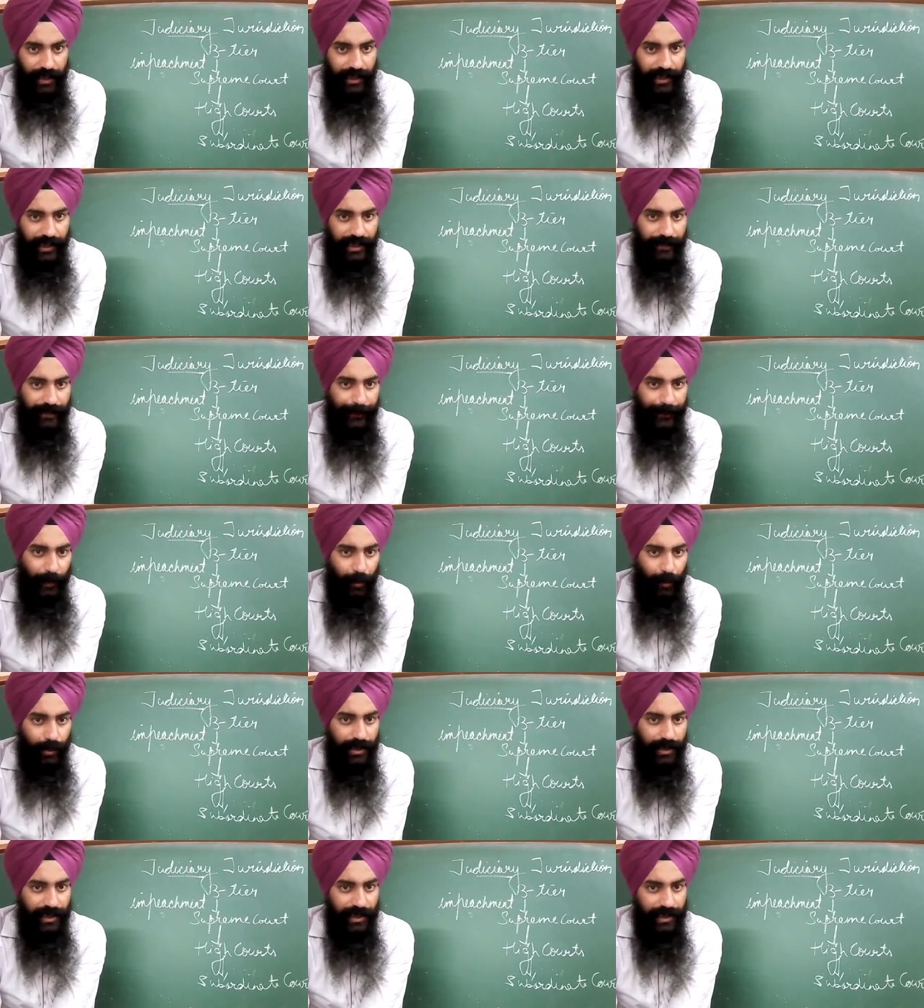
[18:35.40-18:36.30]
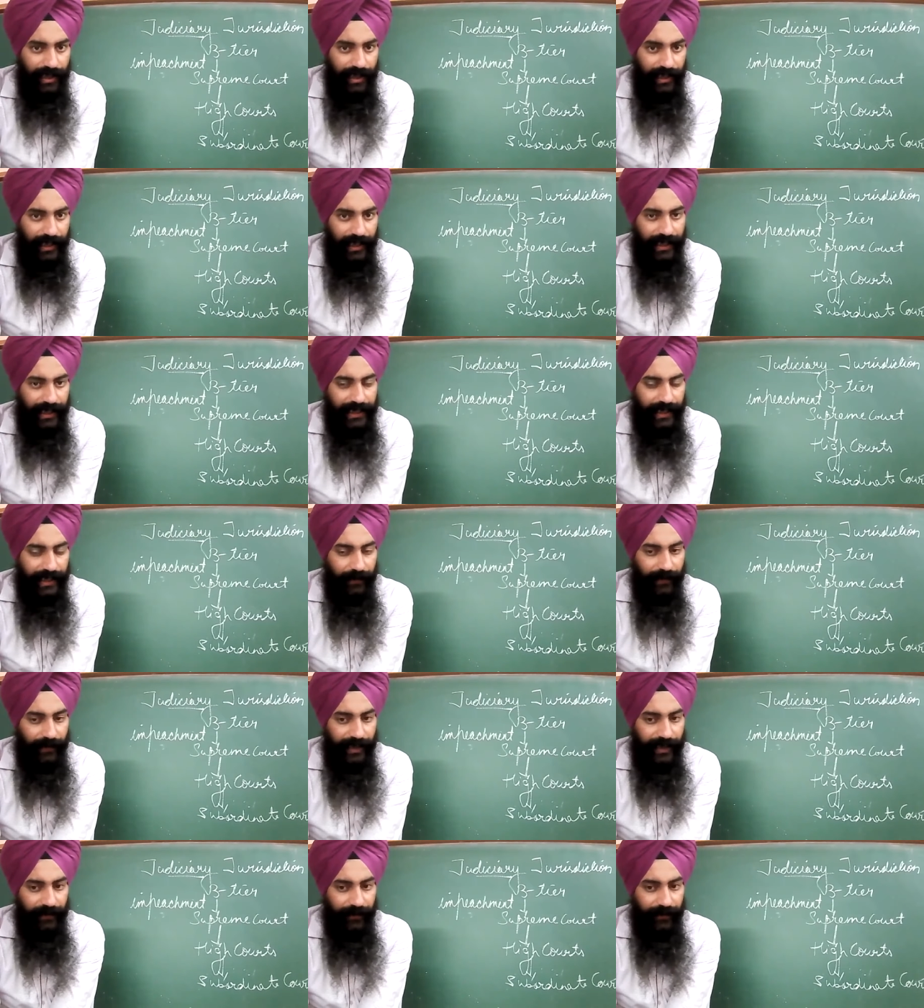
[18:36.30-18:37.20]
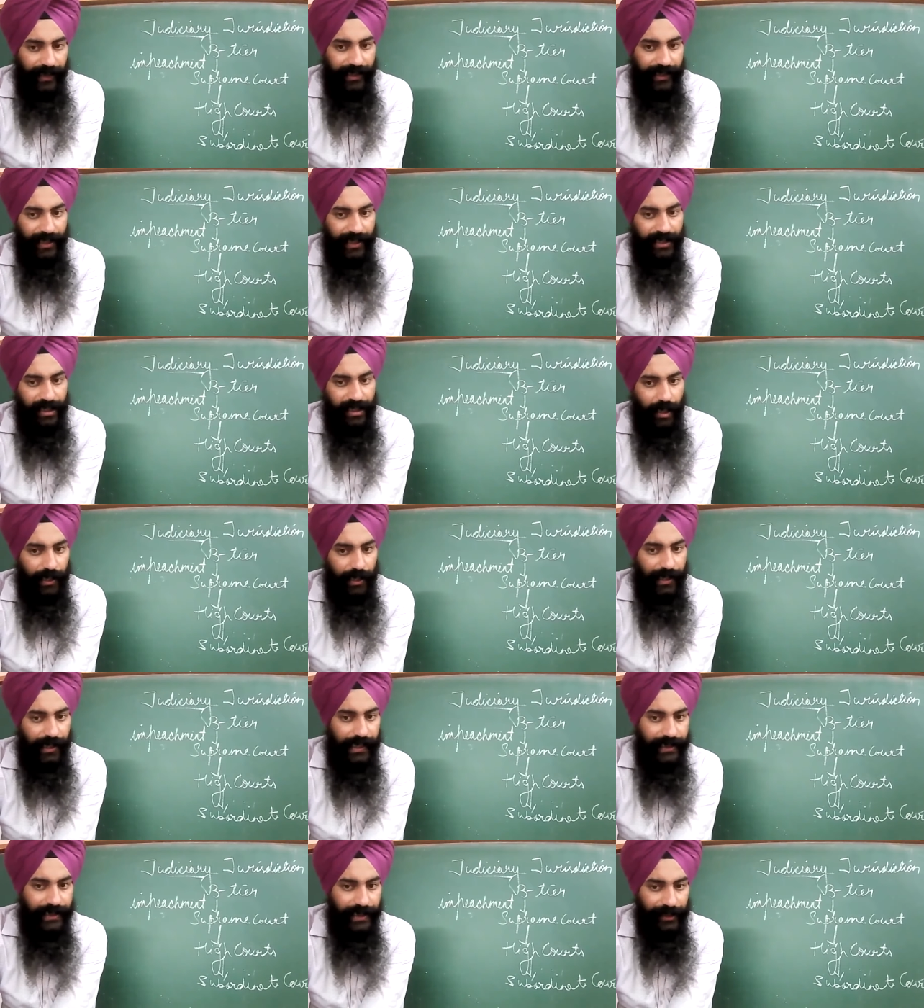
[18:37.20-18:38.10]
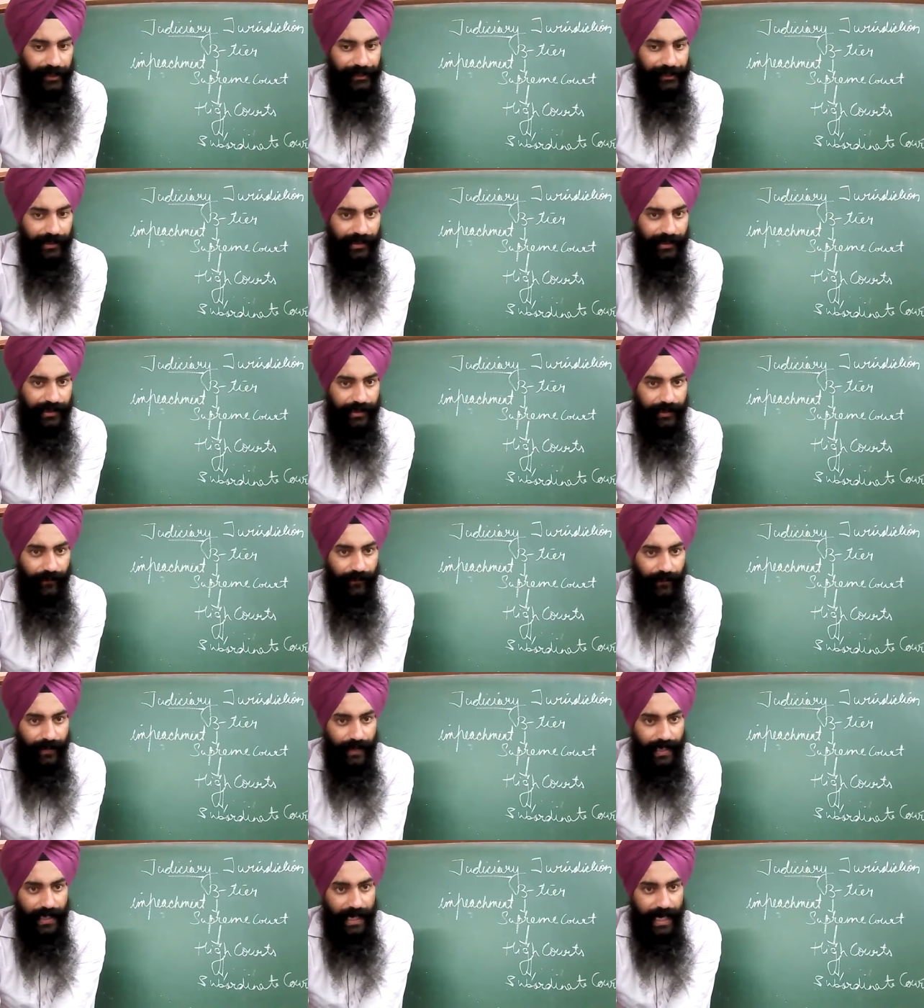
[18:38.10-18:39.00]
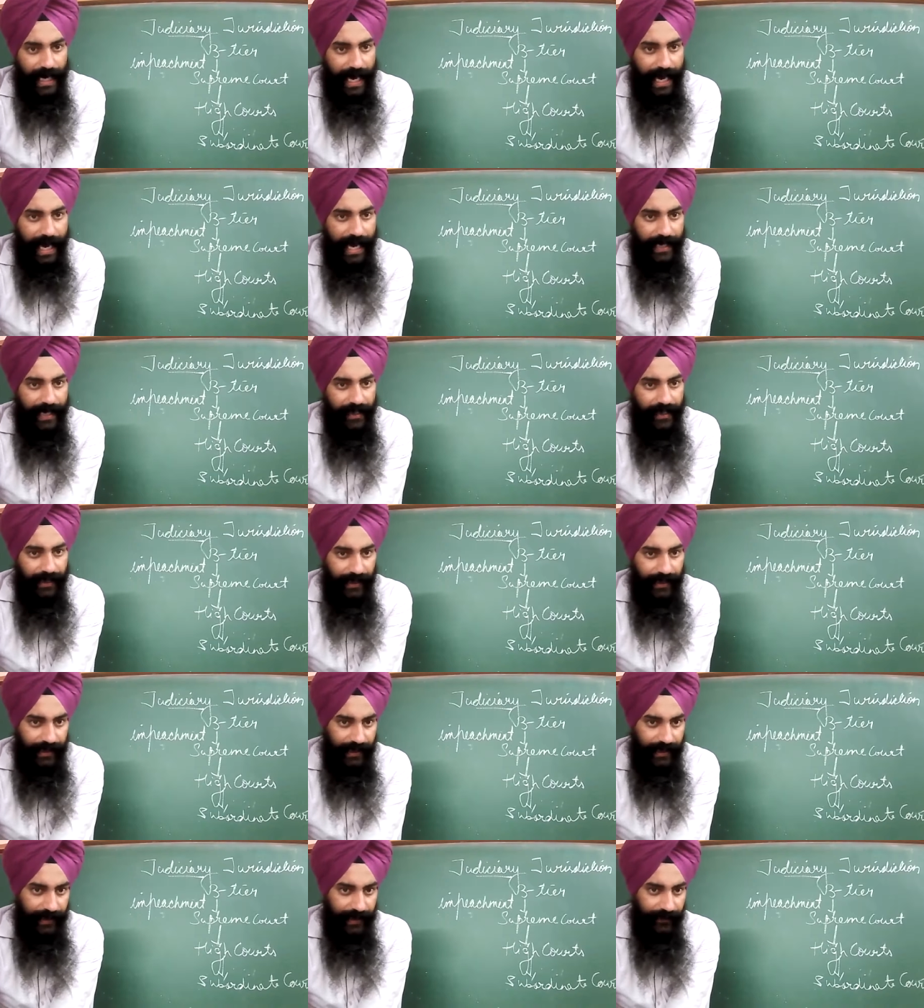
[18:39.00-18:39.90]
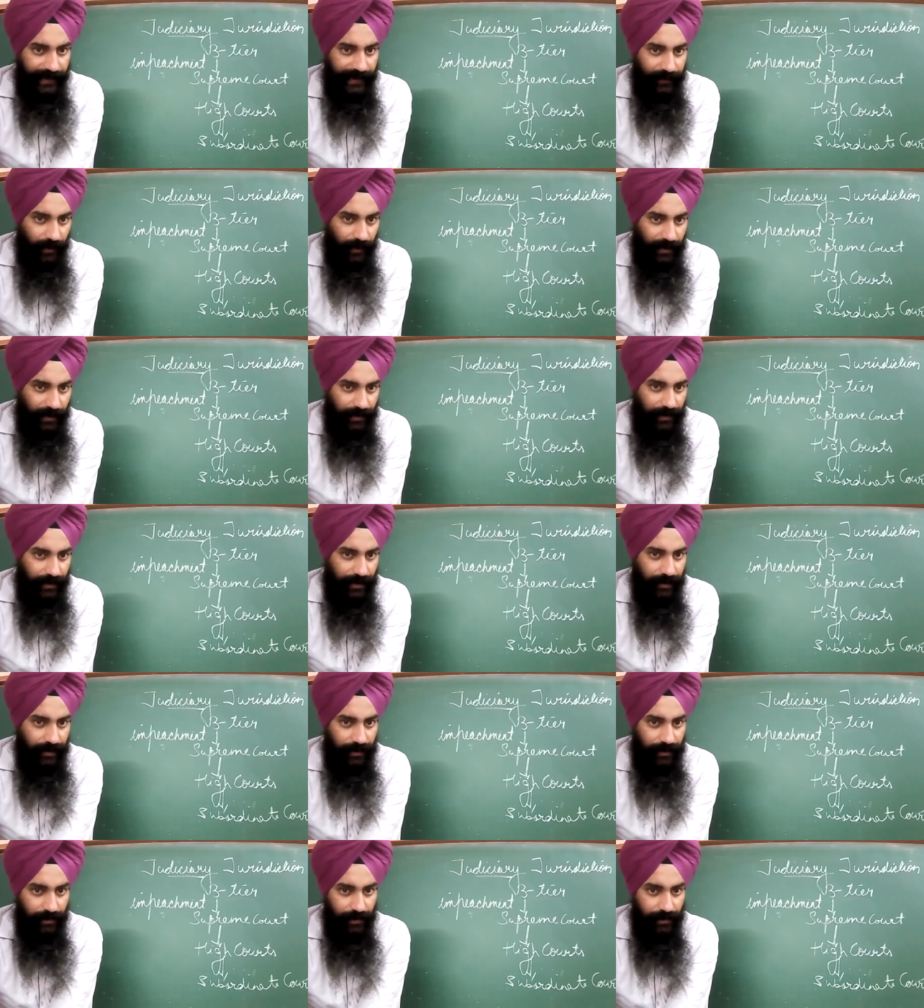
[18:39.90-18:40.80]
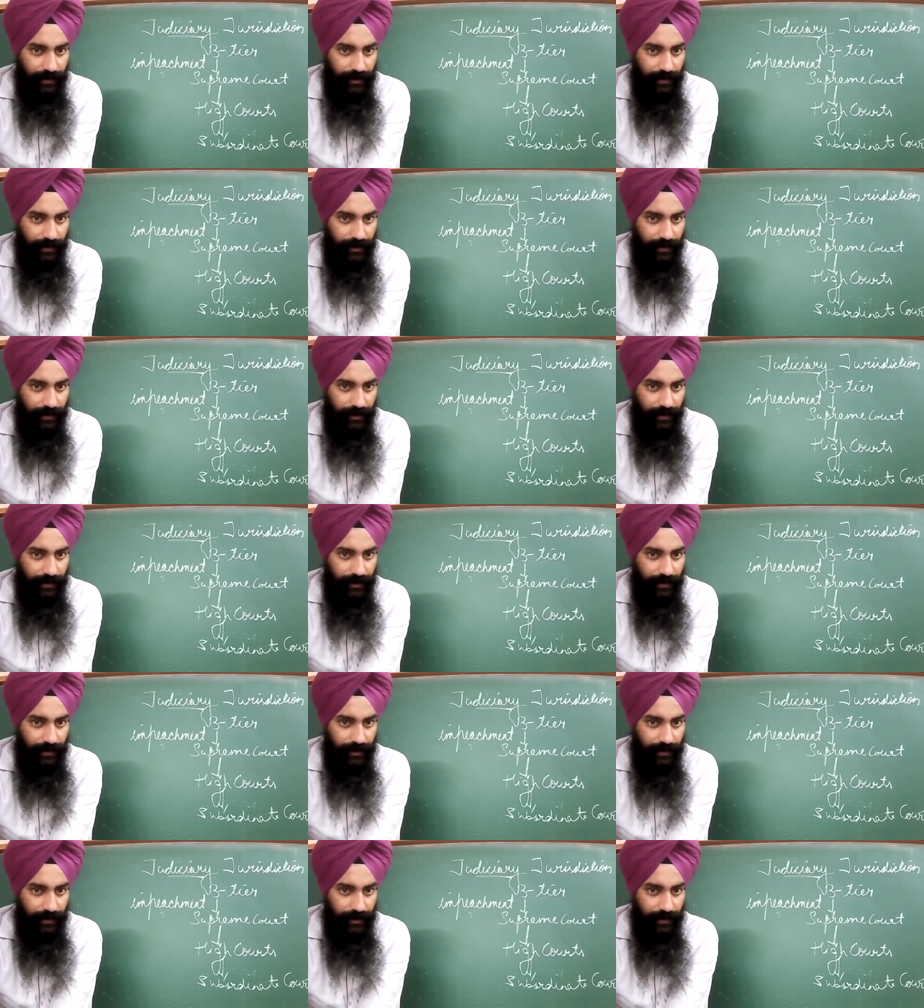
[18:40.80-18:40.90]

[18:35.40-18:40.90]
disputes related with various organizations and individuals.